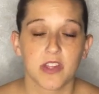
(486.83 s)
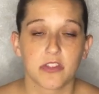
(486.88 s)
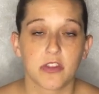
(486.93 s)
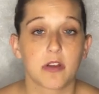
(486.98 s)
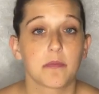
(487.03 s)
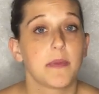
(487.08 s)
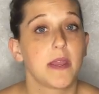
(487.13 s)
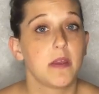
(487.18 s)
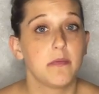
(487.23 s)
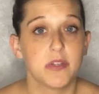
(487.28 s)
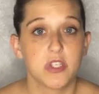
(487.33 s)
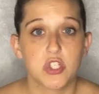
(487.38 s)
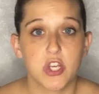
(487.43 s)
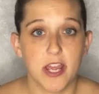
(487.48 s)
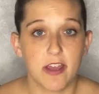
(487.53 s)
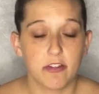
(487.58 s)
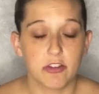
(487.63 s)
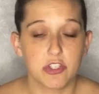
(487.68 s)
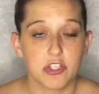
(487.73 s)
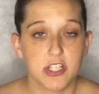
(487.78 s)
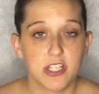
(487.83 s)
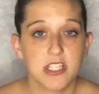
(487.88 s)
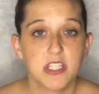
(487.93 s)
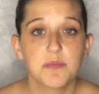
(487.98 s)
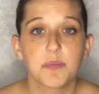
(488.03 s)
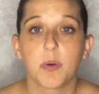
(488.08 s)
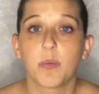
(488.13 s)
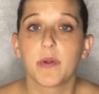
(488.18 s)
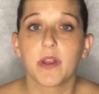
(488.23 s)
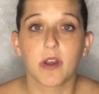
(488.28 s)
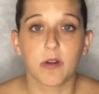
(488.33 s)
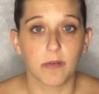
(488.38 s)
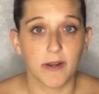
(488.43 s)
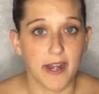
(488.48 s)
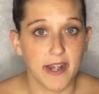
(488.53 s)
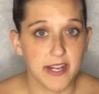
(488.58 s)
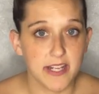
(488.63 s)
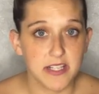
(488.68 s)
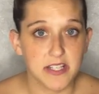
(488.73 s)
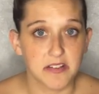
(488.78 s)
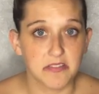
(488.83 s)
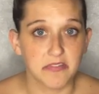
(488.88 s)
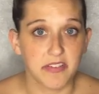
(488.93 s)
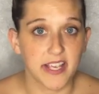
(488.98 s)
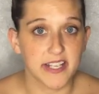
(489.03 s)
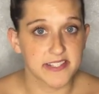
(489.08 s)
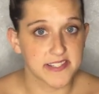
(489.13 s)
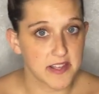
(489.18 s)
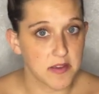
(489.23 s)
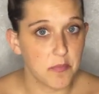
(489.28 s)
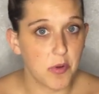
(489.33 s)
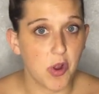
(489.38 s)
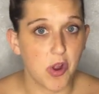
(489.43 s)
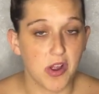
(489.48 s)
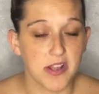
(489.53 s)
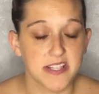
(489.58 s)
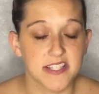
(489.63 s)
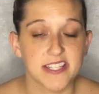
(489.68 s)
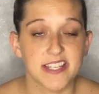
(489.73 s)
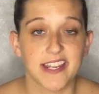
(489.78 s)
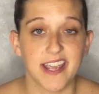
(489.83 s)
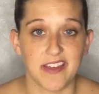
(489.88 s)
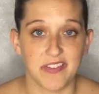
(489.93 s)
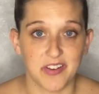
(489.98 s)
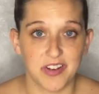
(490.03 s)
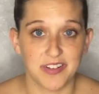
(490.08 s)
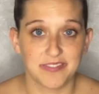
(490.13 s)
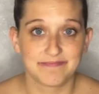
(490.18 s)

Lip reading: There may be challenges, but we are ready to face them on together.